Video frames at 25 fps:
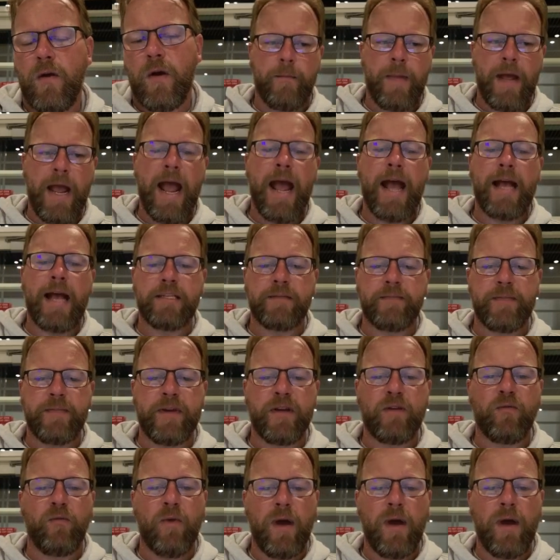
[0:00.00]
has been
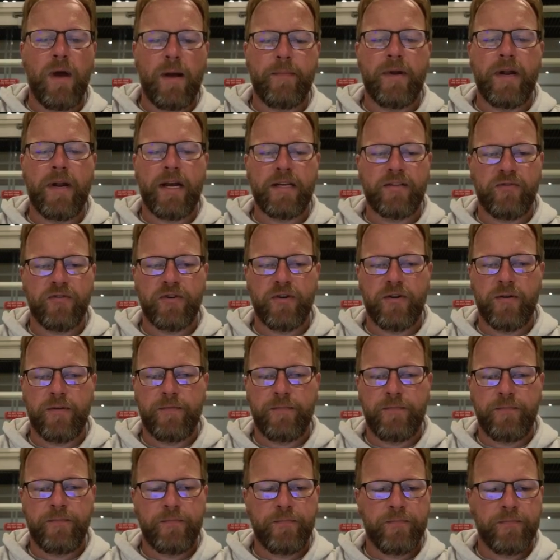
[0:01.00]
weaponized for sure.
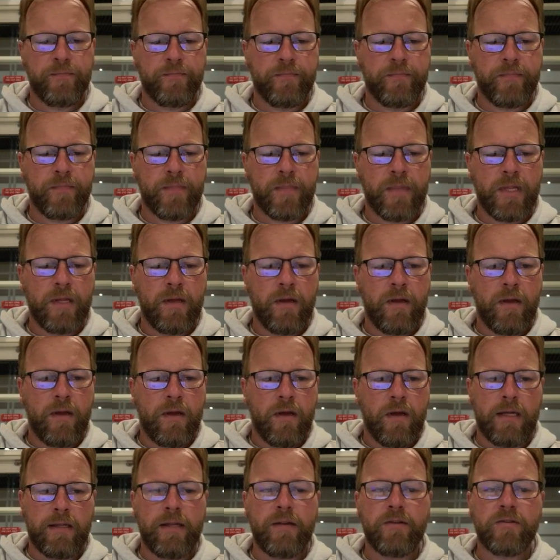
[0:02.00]

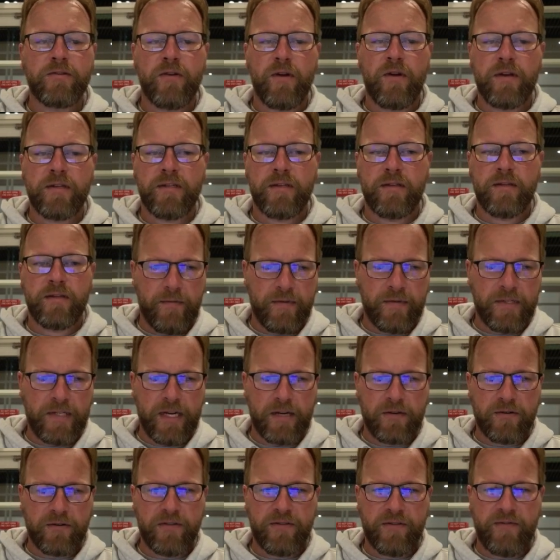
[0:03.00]
Leaders across the
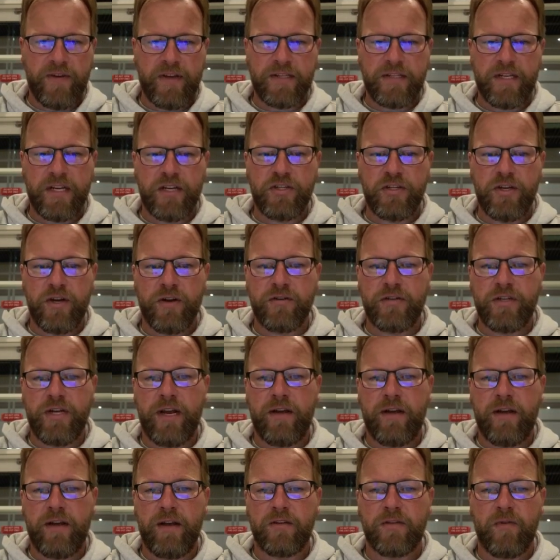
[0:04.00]
sectors faced a shared
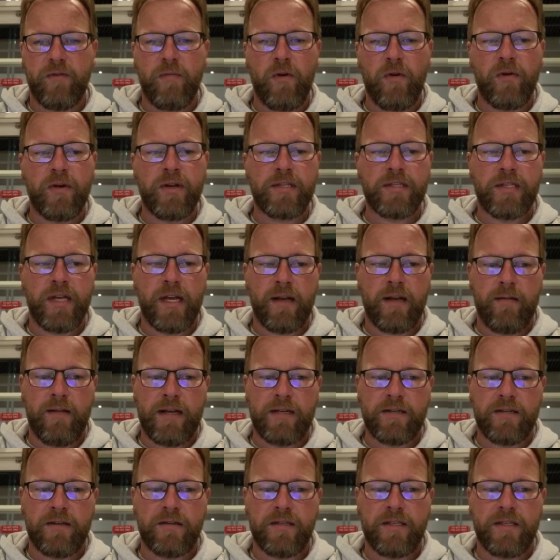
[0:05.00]
challenge promoting
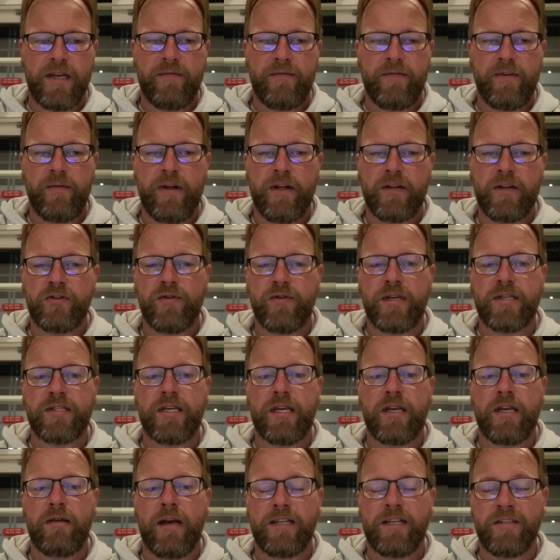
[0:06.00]
psychological safety while
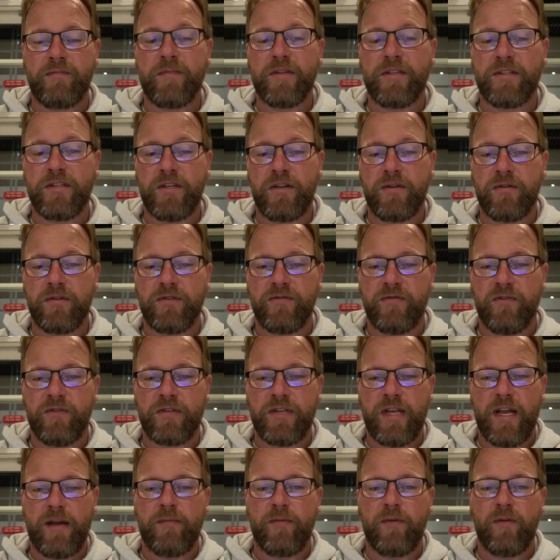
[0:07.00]
addressing its misuse. For
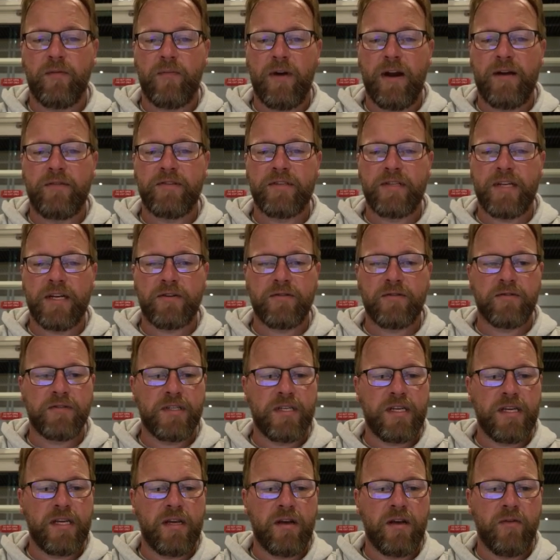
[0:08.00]
example, a private sector
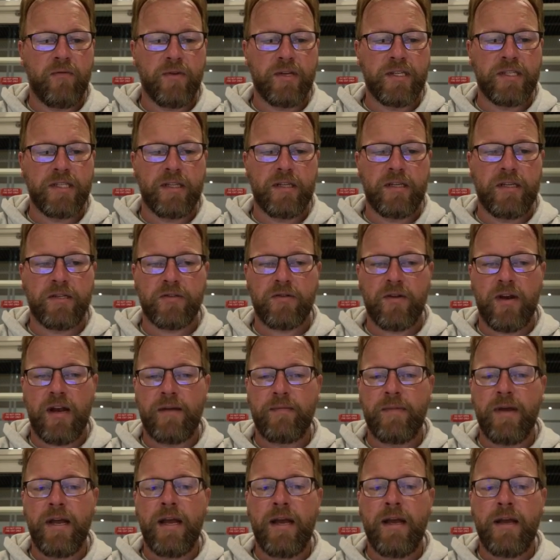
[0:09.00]
CEO recently
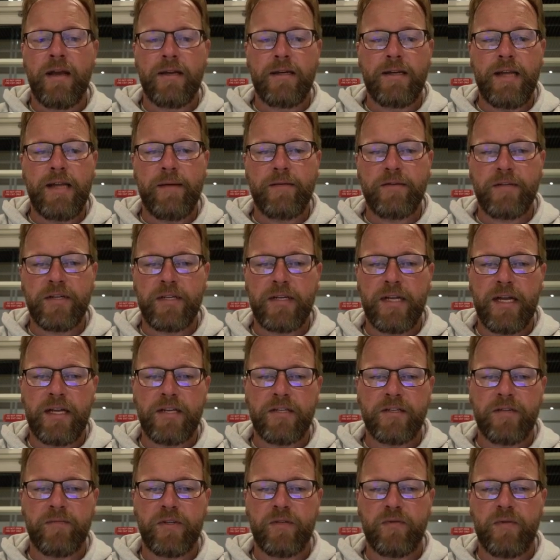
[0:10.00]
described damaging
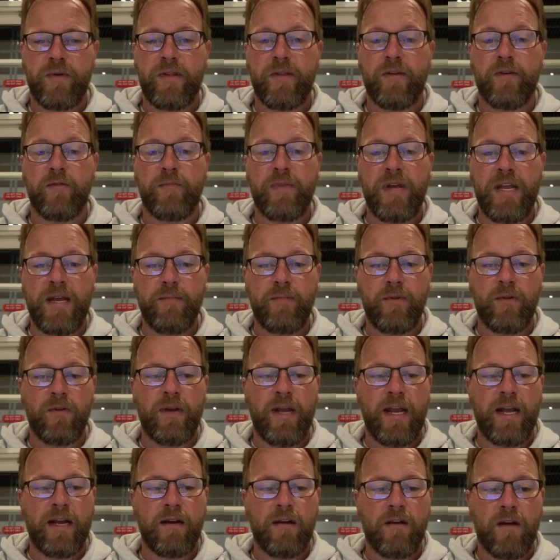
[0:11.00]
tension between their people
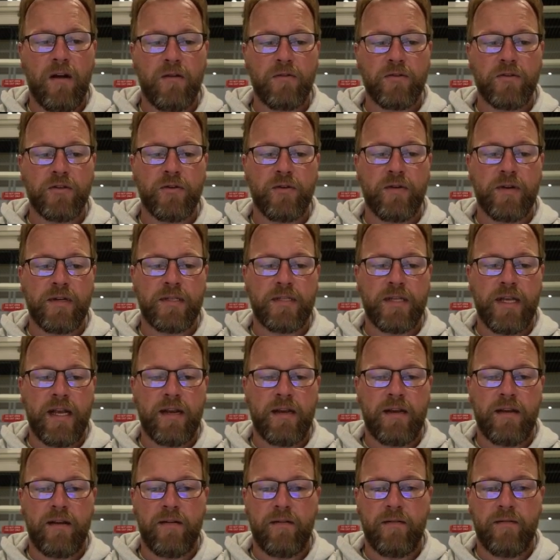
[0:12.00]
and culture
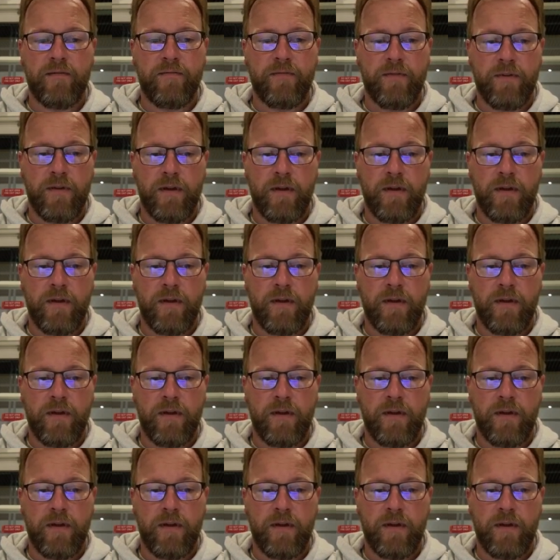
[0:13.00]
executive